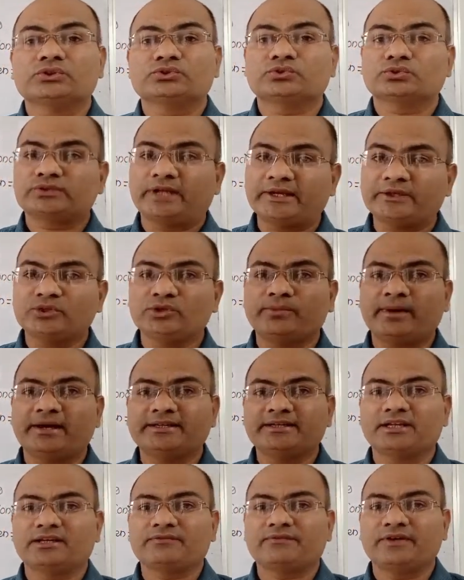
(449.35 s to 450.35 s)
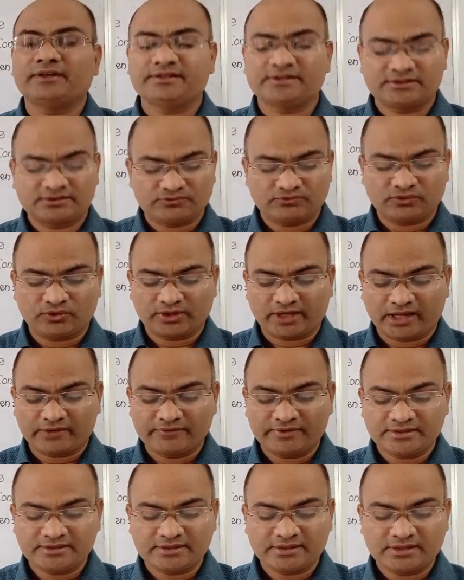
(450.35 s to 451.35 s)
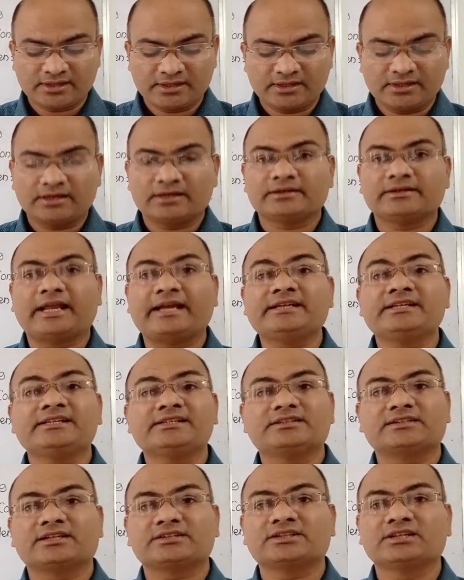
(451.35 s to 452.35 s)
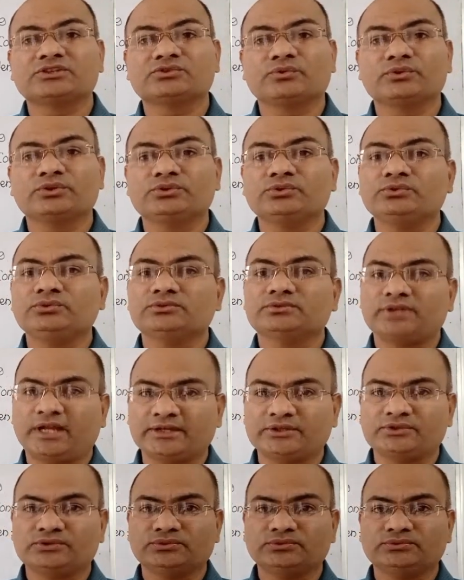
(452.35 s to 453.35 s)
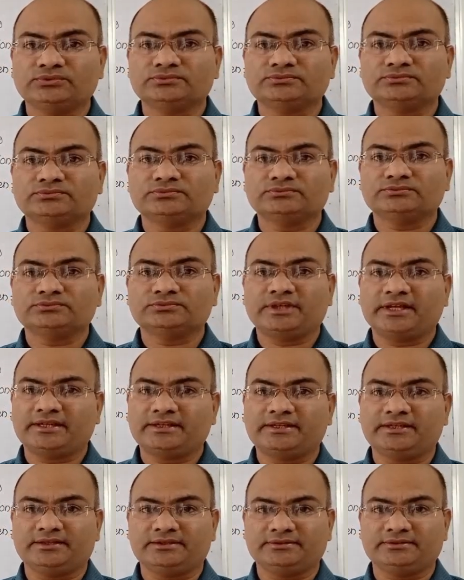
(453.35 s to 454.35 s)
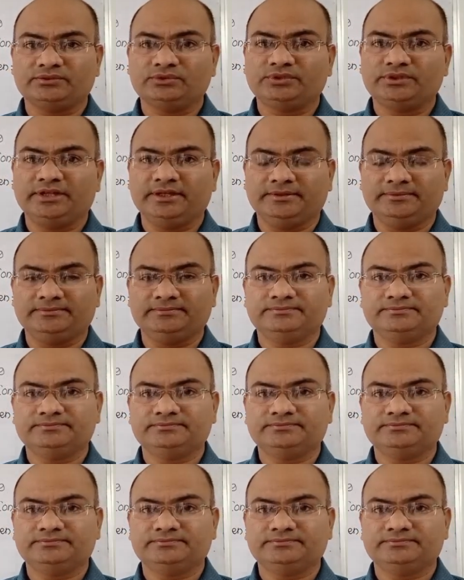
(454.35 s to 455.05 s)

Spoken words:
So thank you, my dear friends, for having nice discussions with you. Thank you. Take care. Good day.